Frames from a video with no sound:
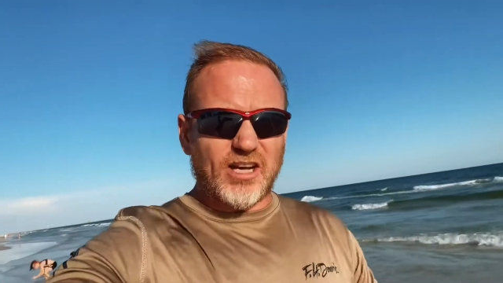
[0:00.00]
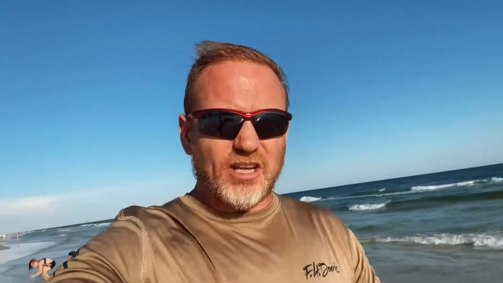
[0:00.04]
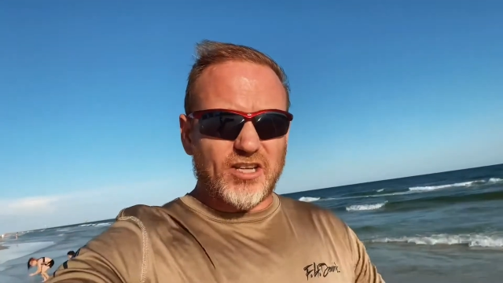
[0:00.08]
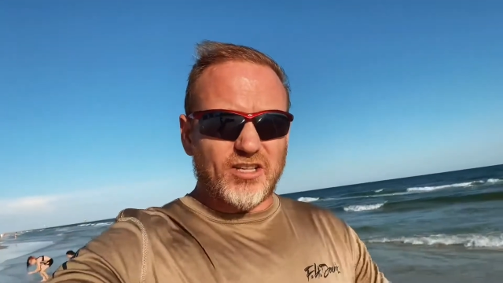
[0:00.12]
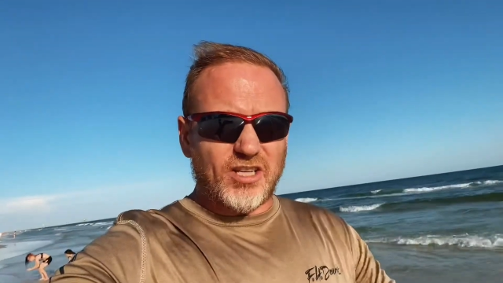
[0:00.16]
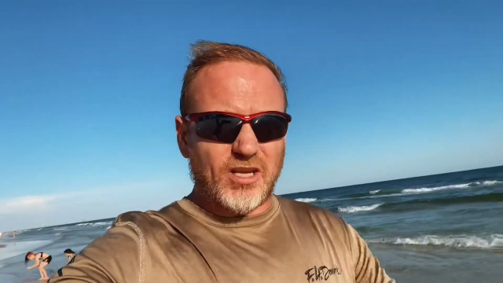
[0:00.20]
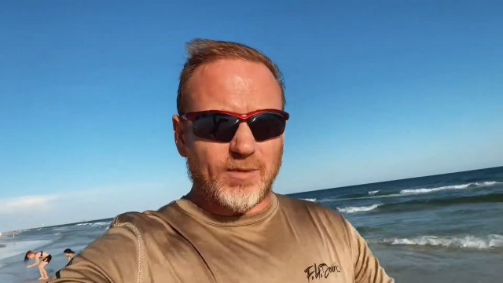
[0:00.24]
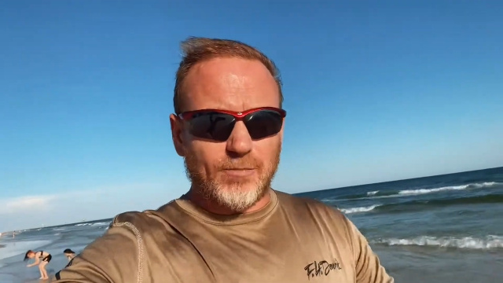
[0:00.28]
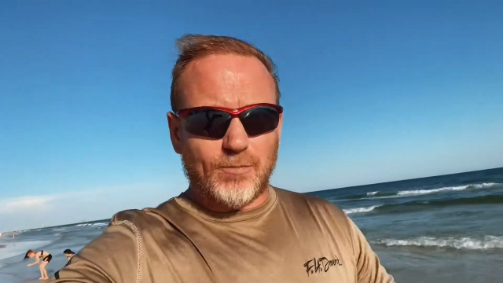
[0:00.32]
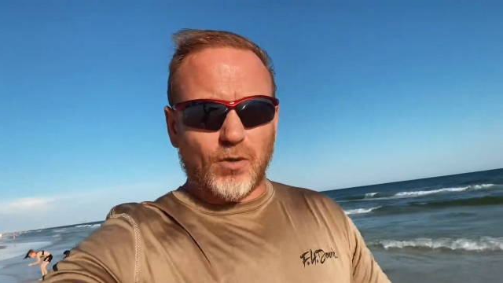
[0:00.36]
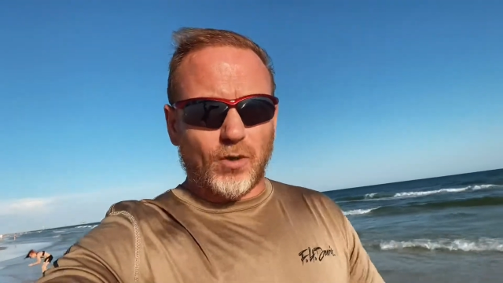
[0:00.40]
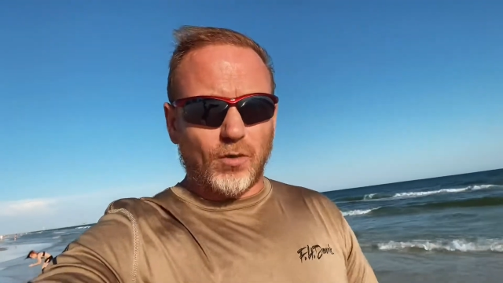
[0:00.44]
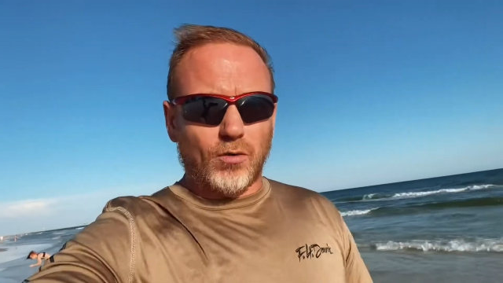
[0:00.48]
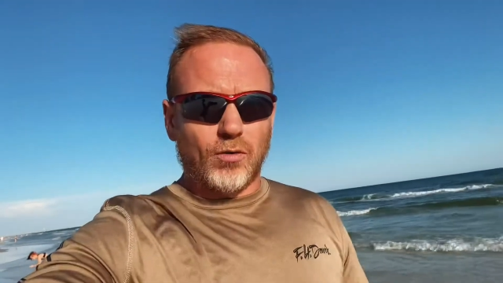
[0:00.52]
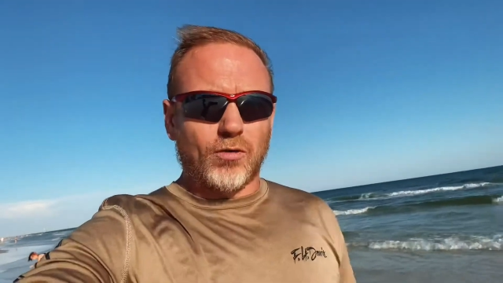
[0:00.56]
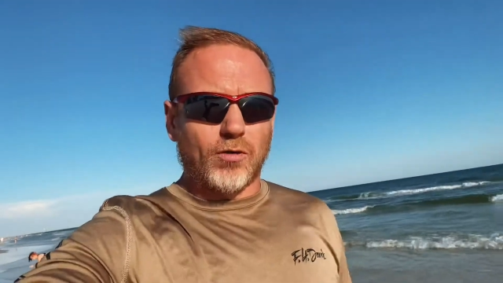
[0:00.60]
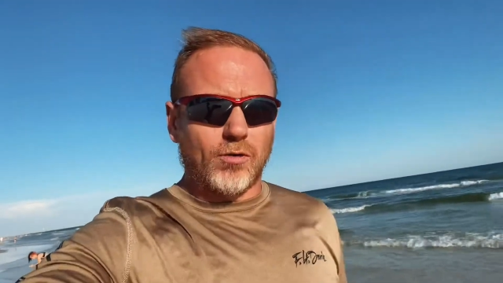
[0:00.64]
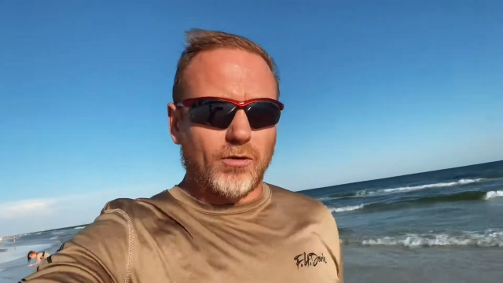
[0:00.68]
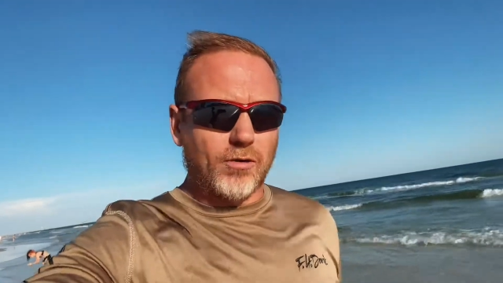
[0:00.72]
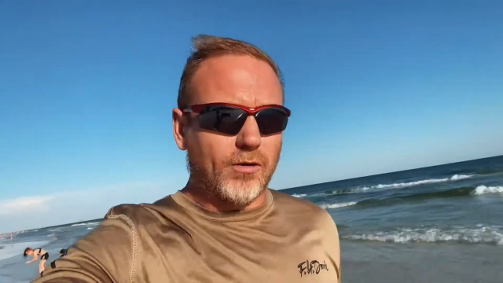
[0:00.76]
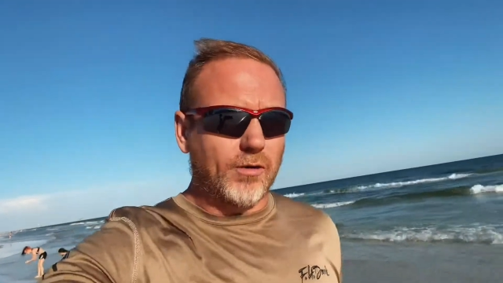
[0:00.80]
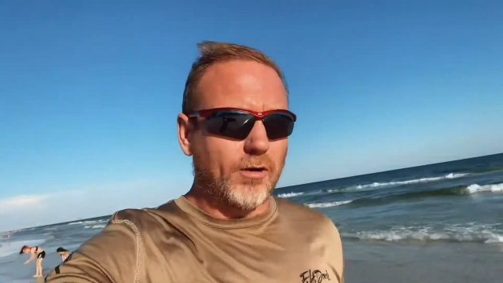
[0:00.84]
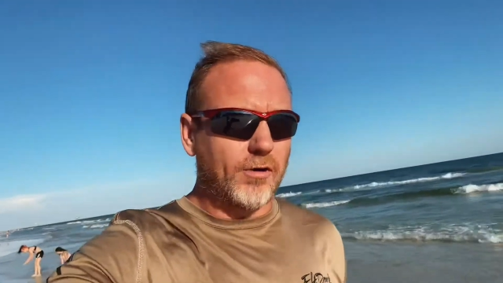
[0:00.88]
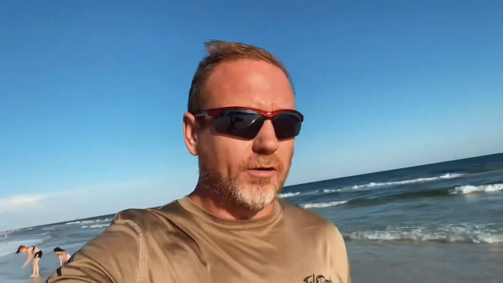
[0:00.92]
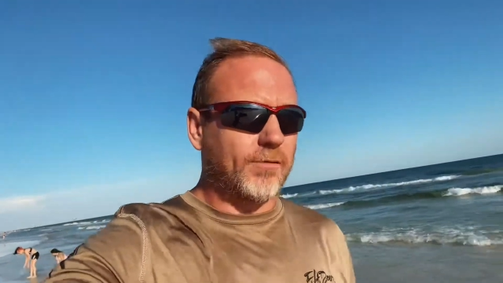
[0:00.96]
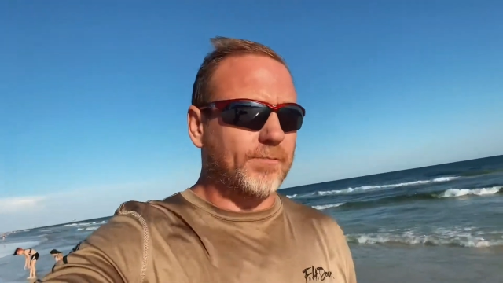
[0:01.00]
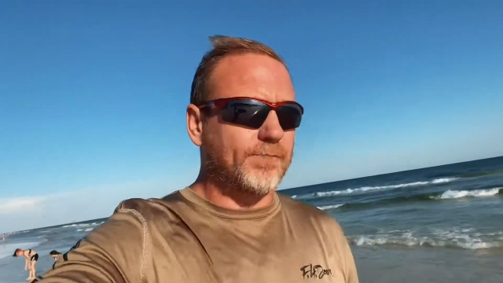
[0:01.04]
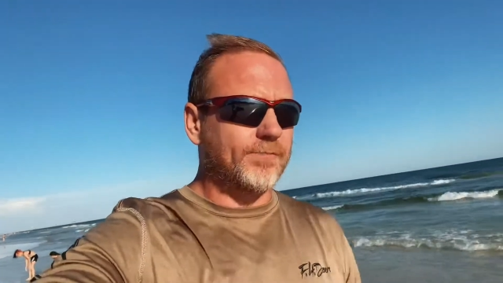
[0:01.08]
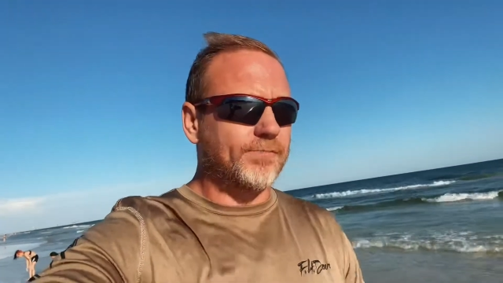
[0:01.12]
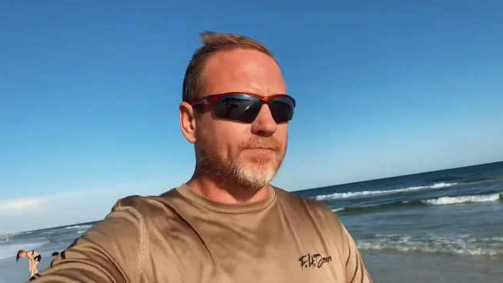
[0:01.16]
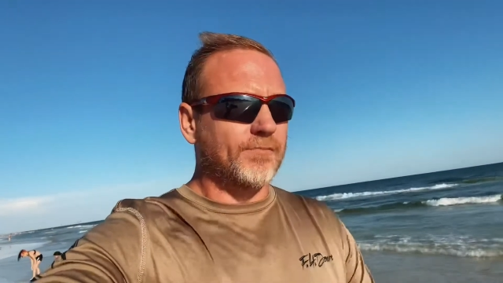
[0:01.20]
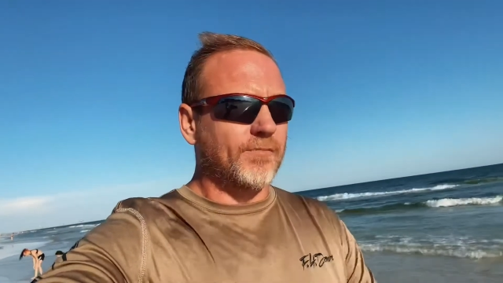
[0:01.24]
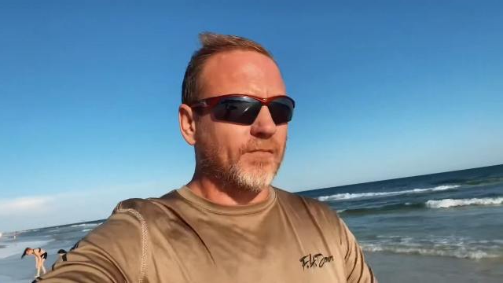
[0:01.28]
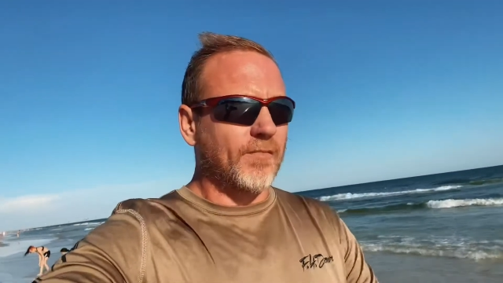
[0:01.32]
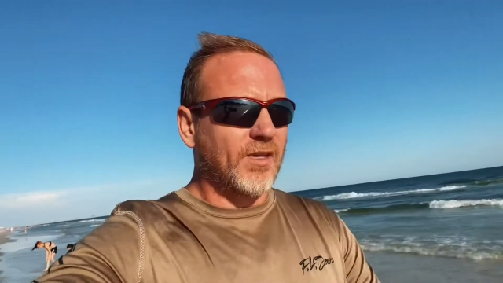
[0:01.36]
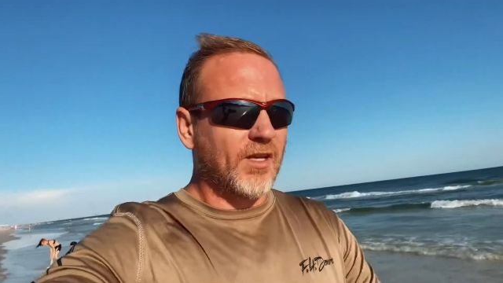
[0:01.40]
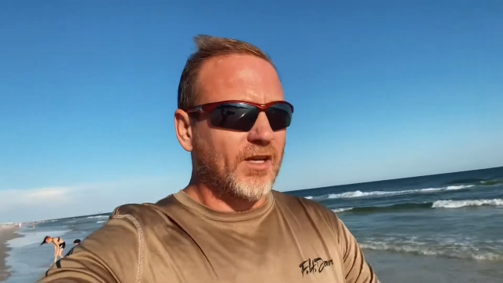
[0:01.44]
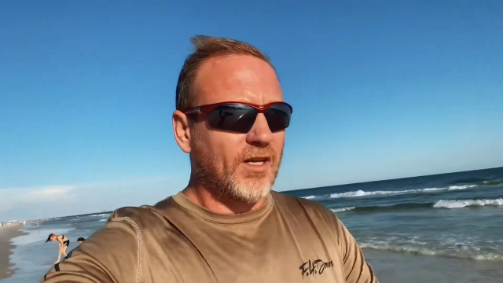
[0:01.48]
simple.
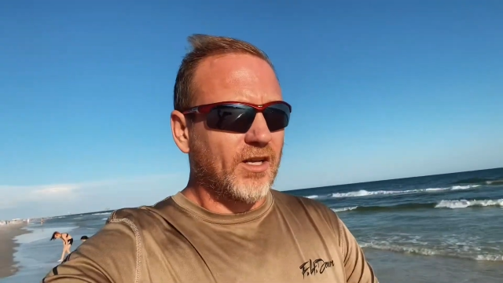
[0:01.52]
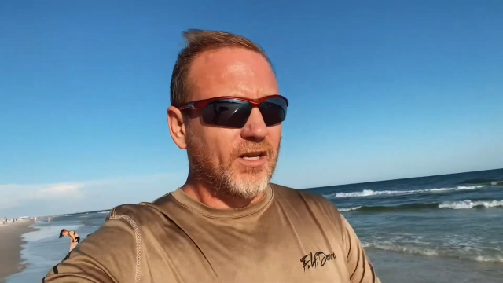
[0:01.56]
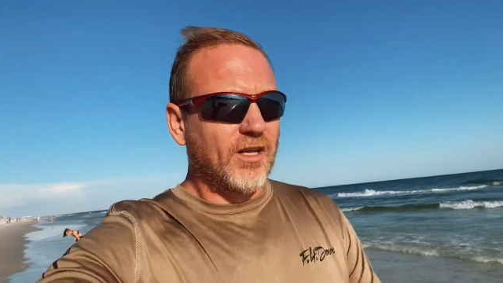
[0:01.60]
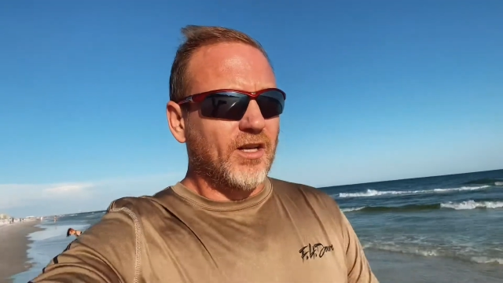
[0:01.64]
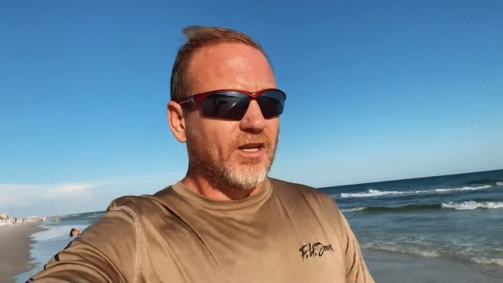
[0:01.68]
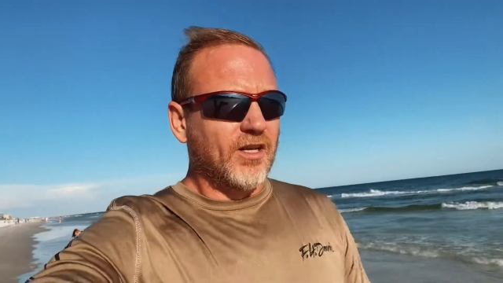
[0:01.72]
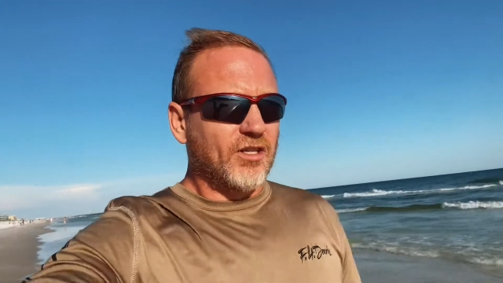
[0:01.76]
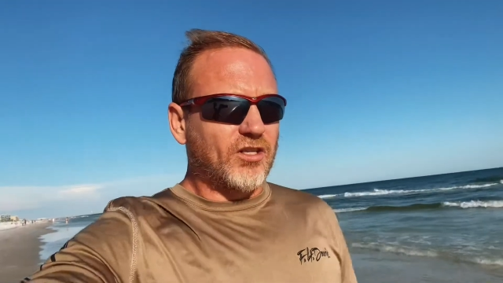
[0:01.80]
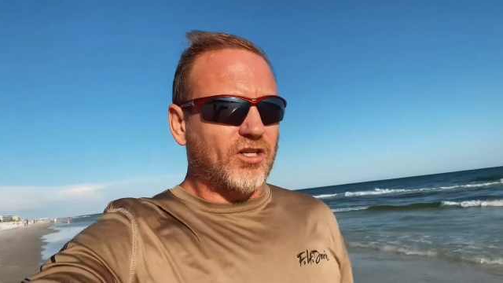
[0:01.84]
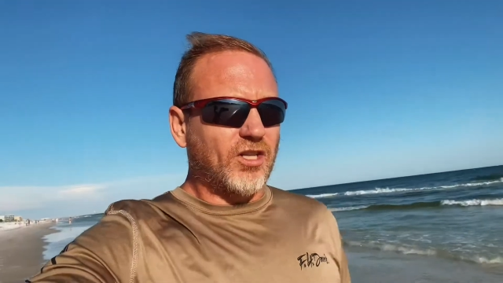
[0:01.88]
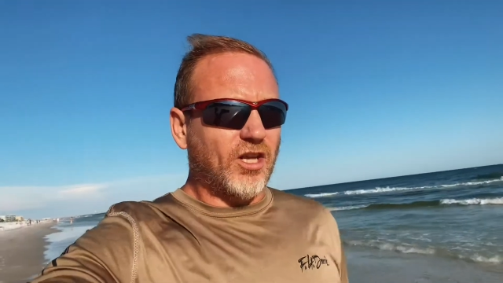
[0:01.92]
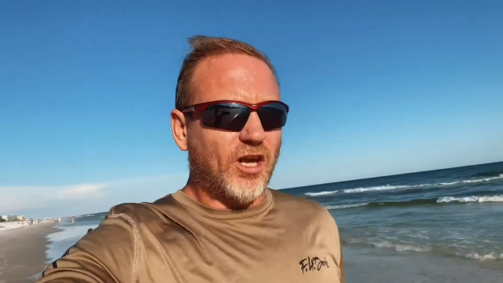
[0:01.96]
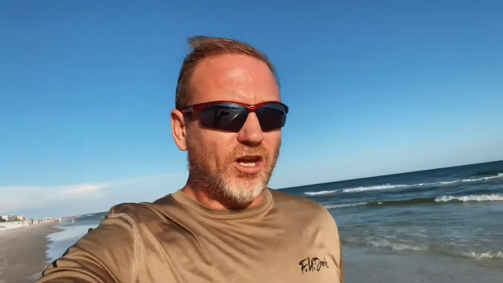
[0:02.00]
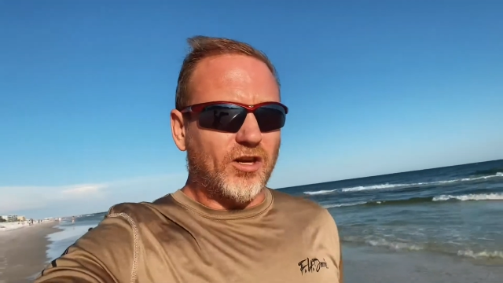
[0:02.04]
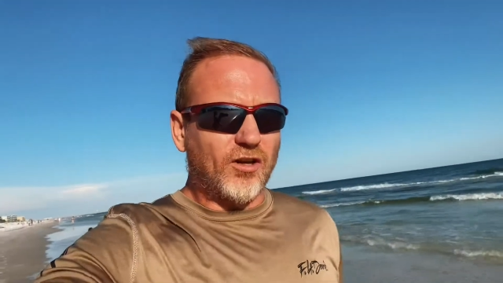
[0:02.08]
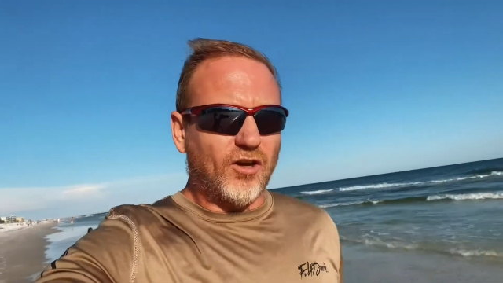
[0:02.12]
Starting